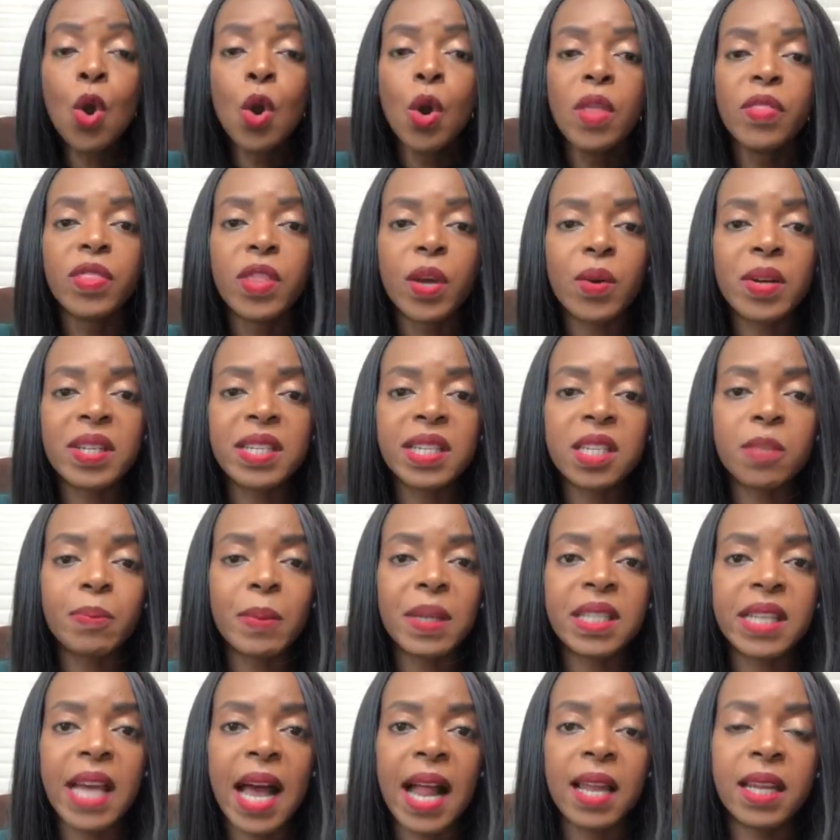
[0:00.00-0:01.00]
There is this
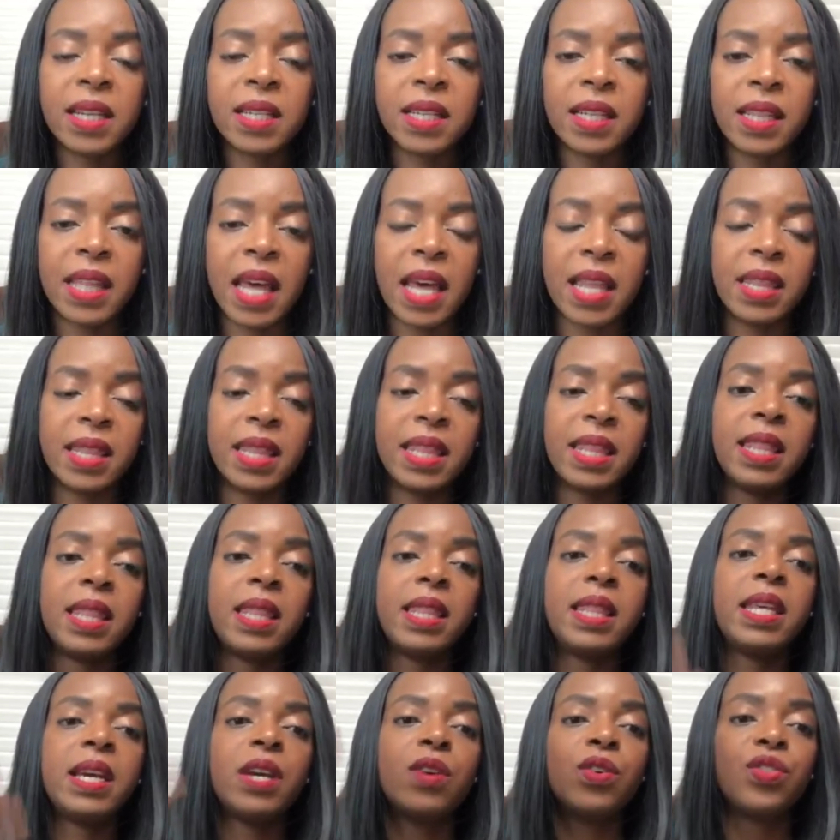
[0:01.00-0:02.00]
mentality that
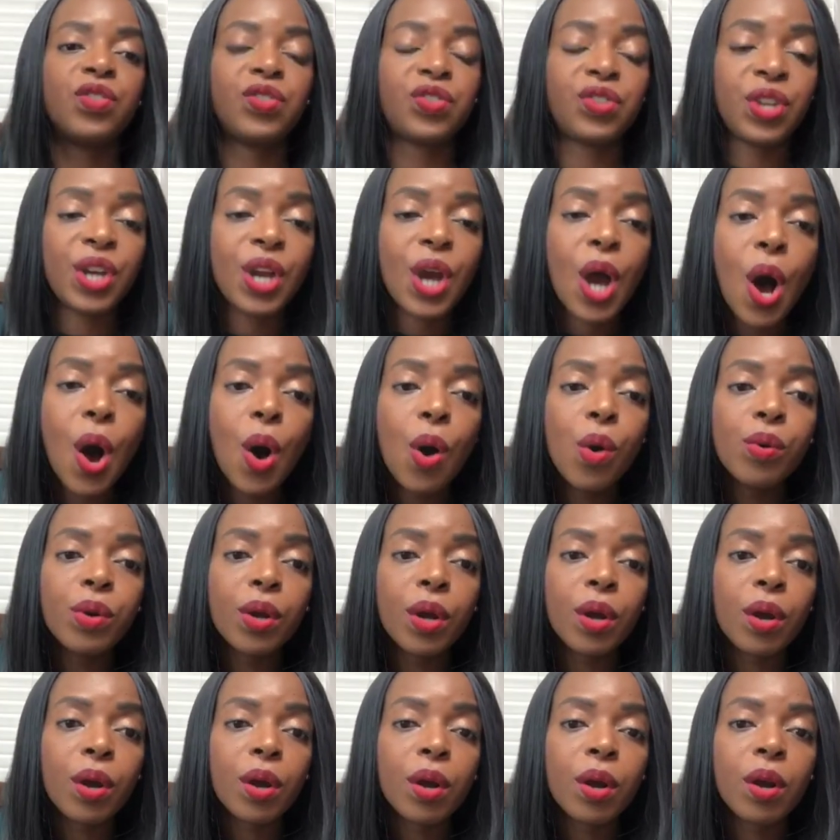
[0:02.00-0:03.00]
there's the
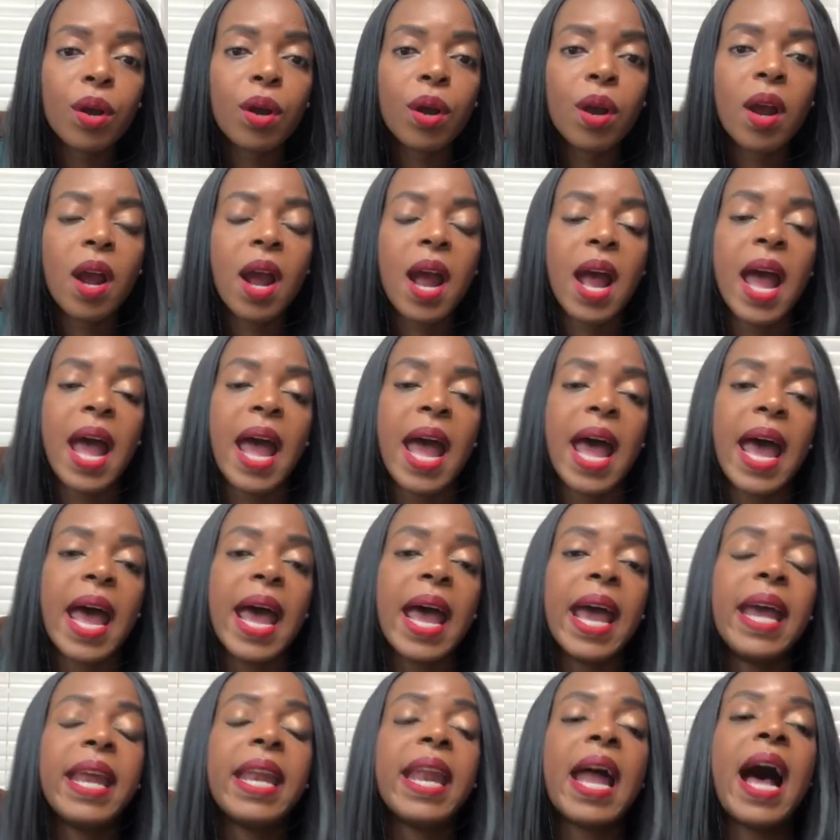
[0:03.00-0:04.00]
owner,
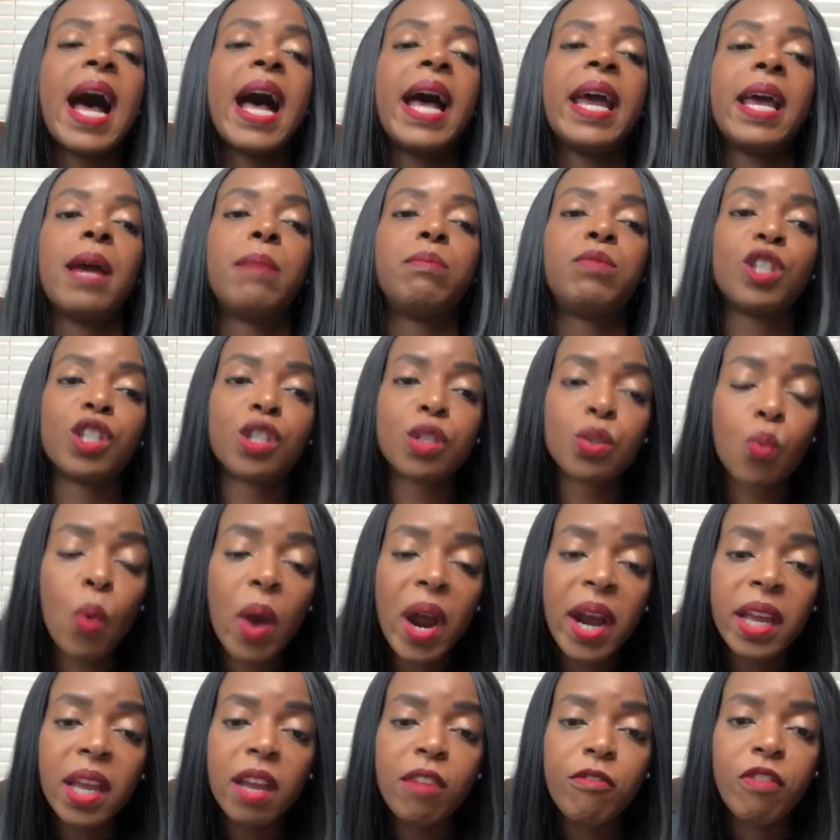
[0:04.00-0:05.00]
and I am just
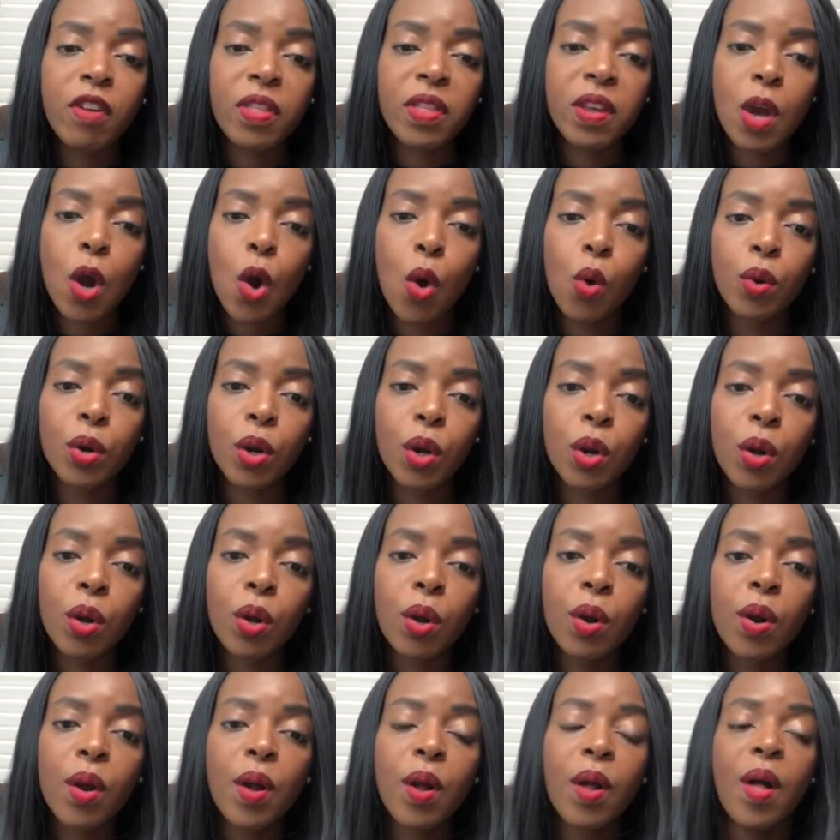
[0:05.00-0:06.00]
working for the owner.
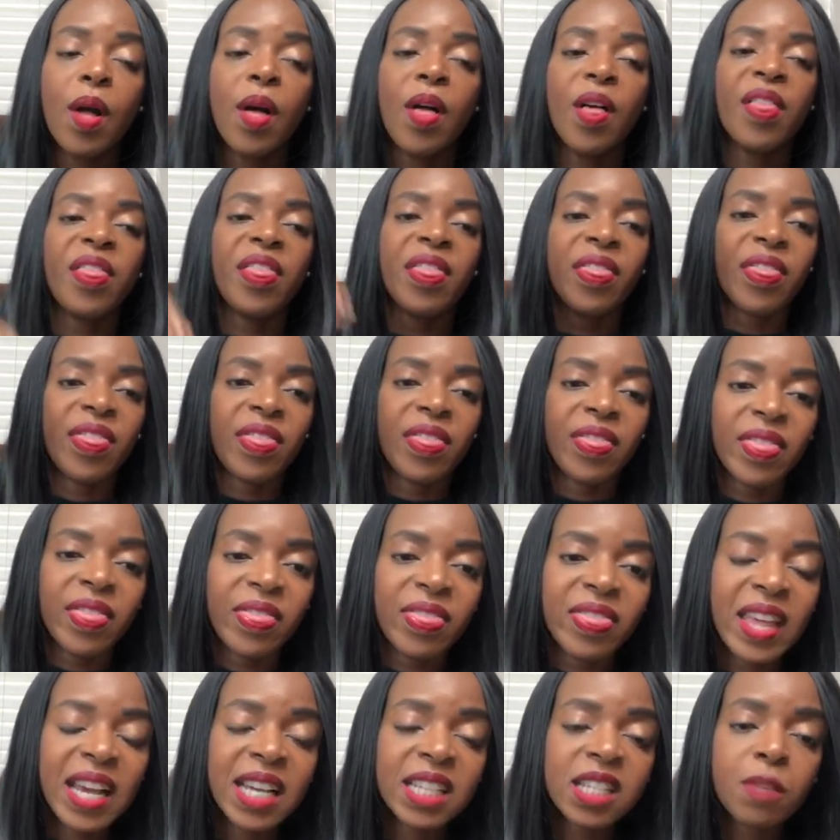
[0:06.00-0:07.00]

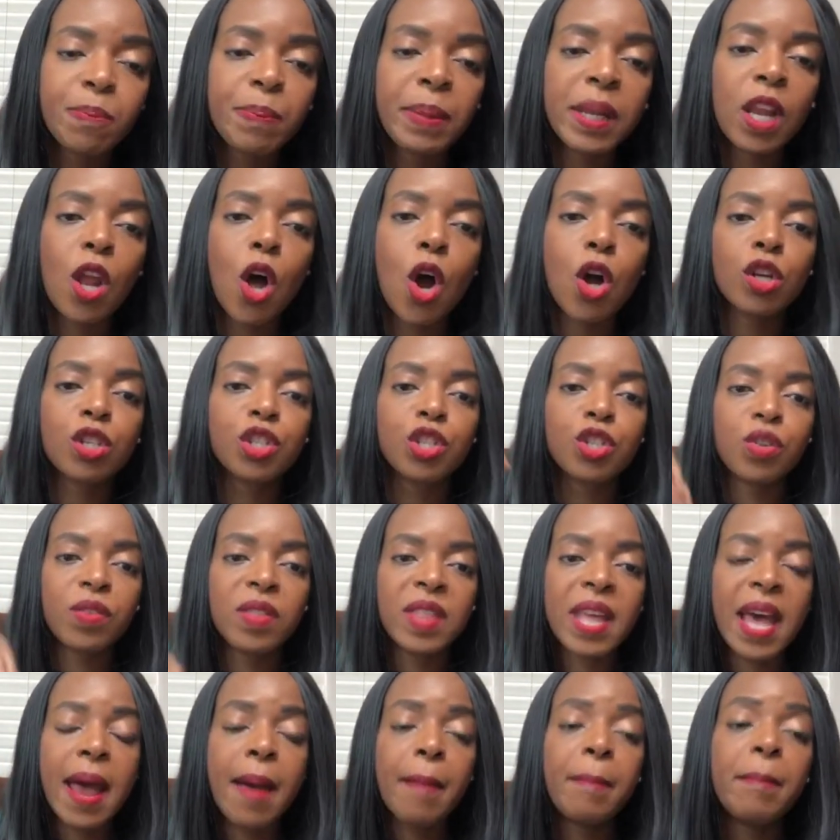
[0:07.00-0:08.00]
This belongs to
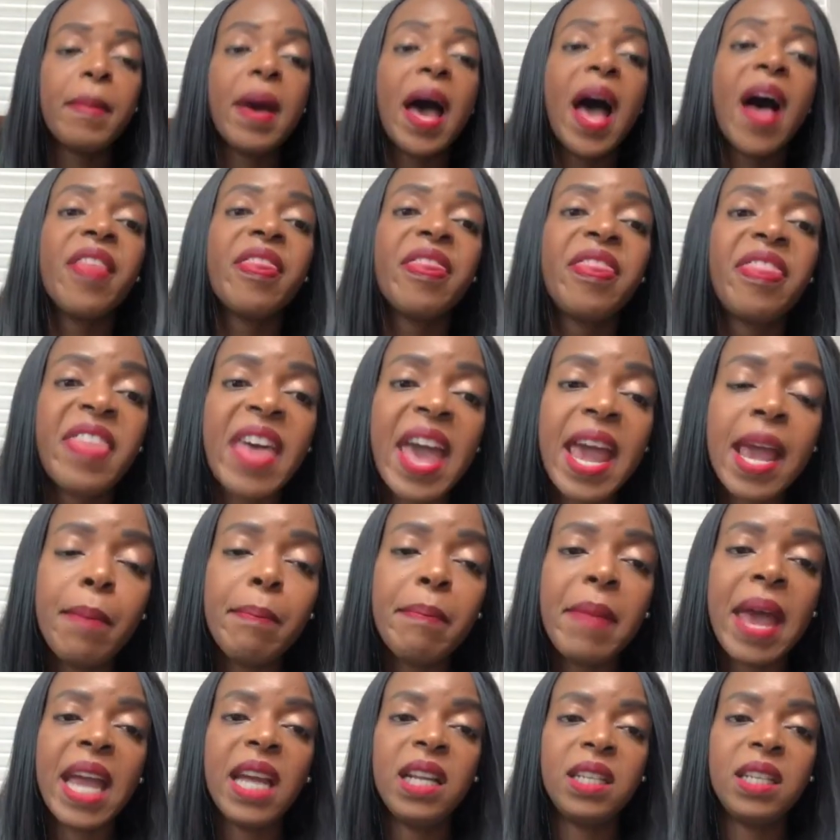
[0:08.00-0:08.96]
them. They make